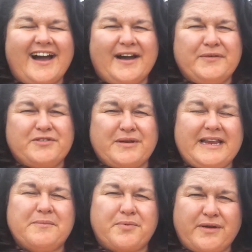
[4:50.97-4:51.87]
I was
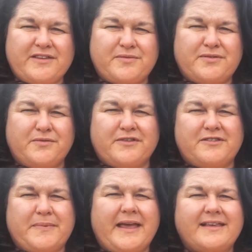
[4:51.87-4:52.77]
really impressed with all the
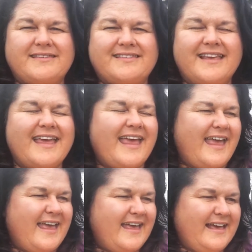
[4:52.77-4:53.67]
specs,
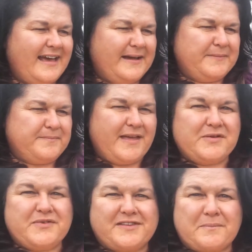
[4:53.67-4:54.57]
um,
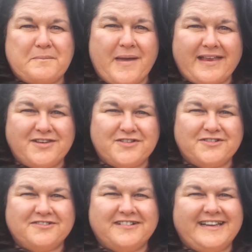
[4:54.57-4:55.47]
it was a
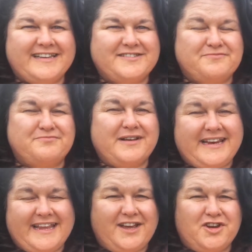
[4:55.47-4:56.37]
manual, it is
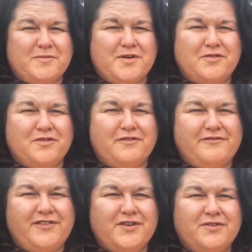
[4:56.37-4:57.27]
really economical on
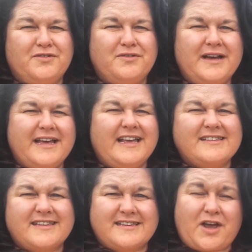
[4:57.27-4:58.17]
fuel,
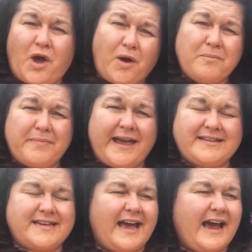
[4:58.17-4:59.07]
it's a
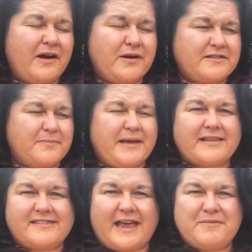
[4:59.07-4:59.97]
compact car, it's about
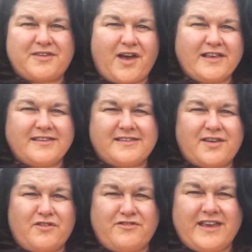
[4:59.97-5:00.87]
the same size as
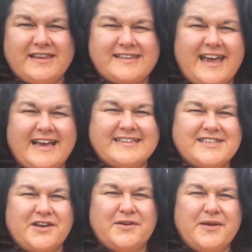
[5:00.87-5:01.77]
Sophia's car,
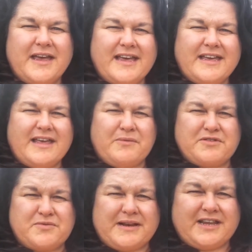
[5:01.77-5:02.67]
so it
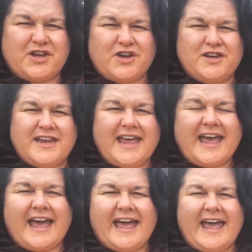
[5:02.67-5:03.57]
was really good
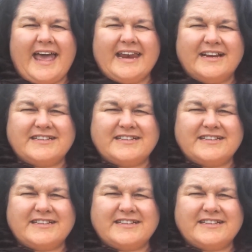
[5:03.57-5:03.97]
and I